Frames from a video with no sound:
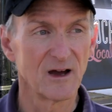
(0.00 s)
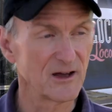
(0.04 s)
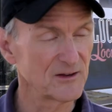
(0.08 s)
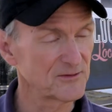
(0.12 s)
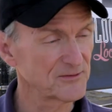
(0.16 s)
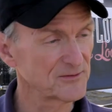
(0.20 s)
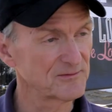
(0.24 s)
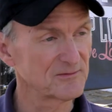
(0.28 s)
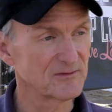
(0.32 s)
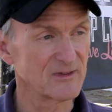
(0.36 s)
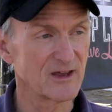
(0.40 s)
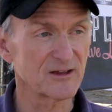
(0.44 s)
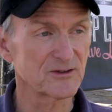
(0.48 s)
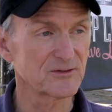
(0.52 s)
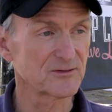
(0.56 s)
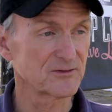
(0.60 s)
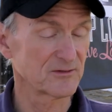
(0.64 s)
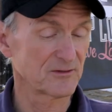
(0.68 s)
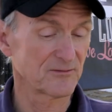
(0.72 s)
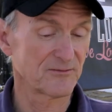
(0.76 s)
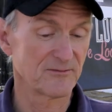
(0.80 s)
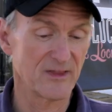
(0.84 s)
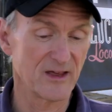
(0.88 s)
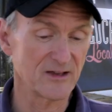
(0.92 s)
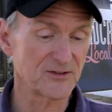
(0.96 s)
That's
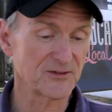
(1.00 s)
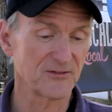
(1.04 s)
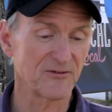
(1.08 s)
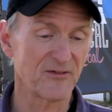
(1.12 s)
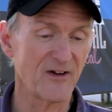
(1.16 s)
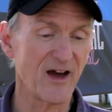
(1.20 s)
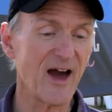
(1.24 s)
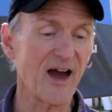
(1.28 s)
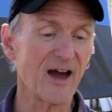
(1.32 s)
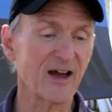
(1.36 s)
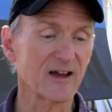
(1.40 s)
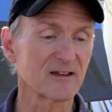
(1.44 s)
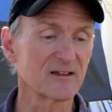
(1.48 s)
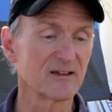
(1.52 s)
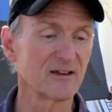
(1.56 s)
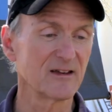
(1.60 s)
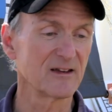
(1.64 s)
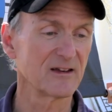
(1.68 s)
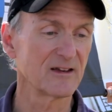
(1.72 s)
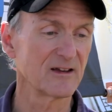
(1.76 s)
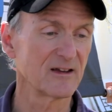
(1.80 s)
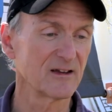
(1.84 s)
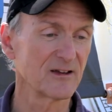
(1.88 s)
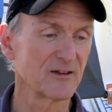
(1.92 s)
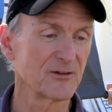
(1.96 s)
a fact.
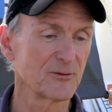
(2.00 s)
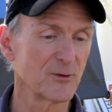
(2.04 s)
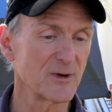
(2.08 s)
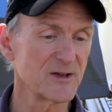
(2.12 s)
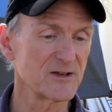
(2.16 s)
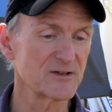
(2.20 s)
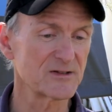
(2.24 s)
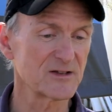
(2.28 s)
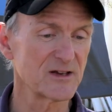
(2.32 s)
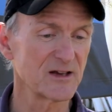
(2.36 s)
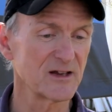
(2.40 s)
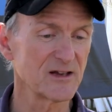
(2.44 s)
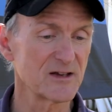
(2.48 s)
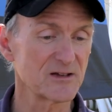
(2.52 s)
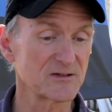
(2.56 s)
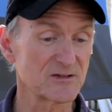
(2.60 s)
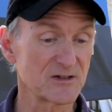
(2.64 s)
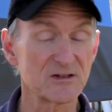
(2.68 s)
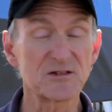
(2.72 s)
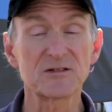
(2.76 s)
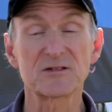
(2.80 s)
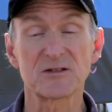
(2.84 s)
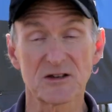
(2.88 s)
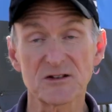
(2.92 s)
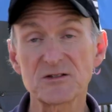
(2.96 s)
And the reason is,
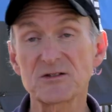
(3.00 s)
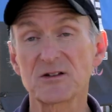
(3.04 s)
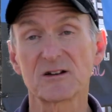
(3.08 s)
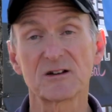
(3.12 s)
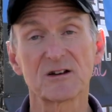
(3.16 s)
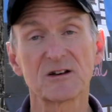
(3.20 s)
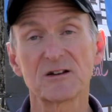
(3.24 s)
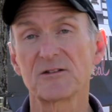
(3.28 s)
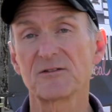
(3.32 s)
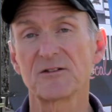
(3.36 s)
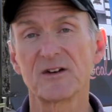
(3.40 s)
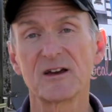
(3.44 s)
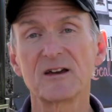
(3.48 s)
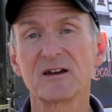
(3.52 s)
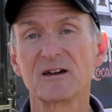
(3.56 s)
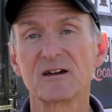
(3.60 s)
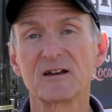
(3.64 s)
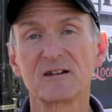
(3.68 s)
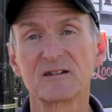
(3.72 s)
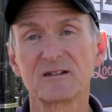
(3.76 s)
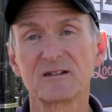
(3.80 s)
it's such a good event.